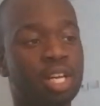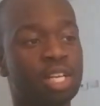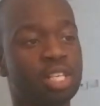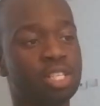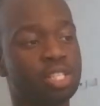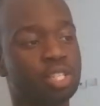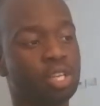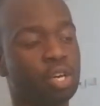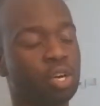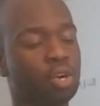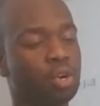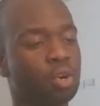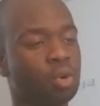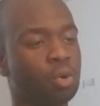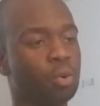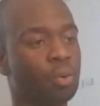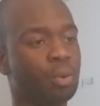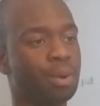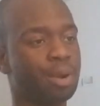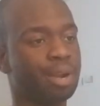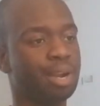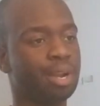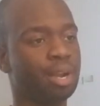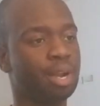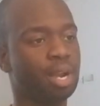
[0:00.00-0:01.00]

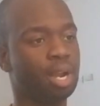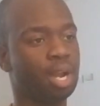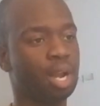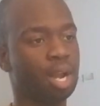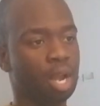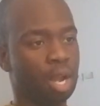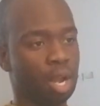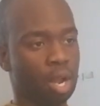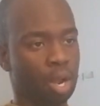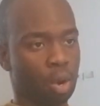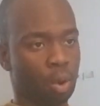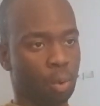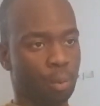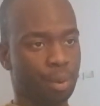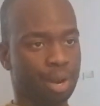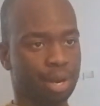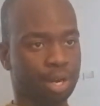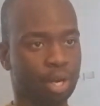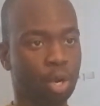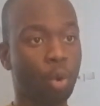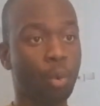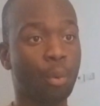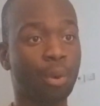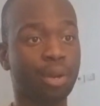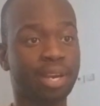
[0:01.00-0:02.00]
So with
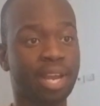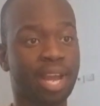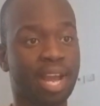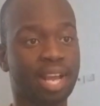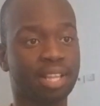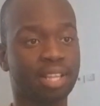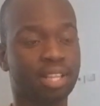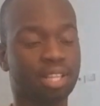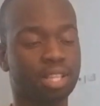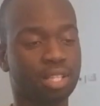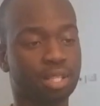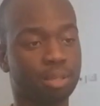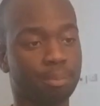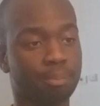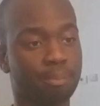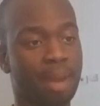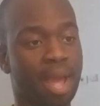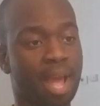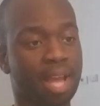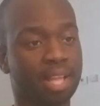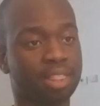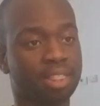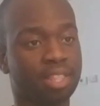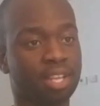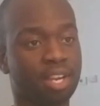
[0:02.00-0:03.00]
it going that
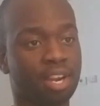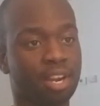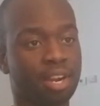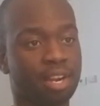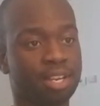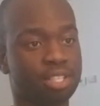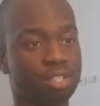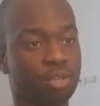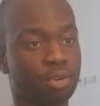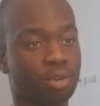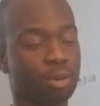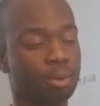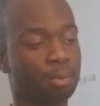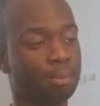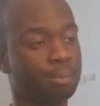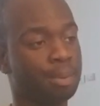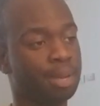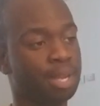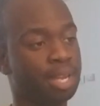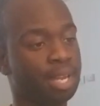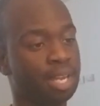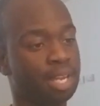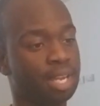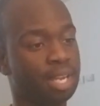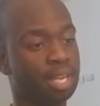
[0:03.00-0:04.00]
back there, it's going to
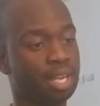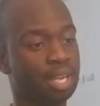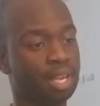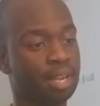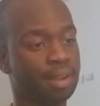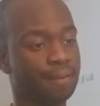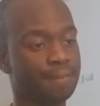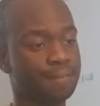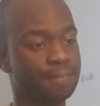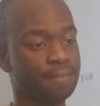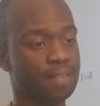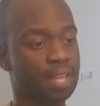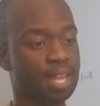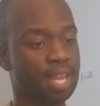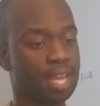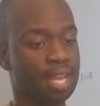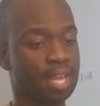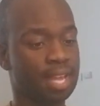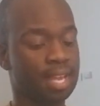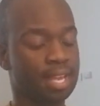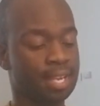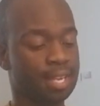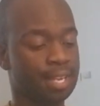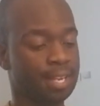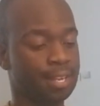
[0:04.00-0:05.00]
be
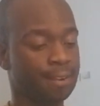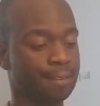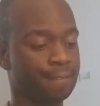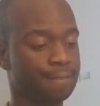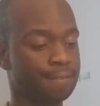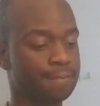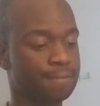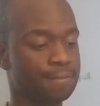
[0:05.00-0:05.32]
a